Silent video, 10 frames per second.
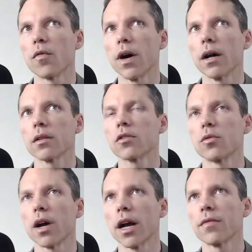violence, who
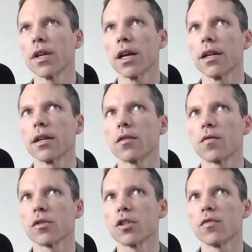were advocating
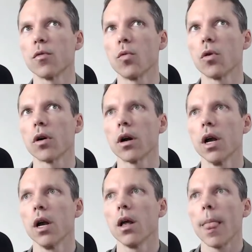for civil war,
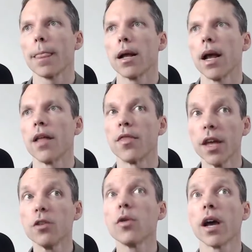and
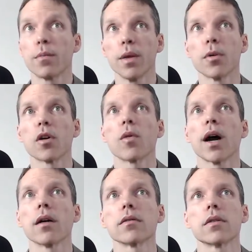then you had people go
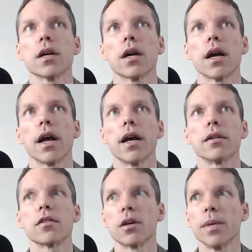out
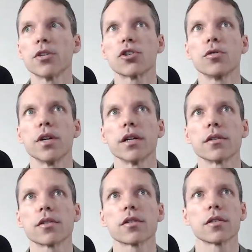and commit
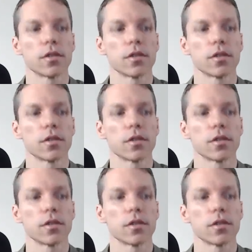shootings.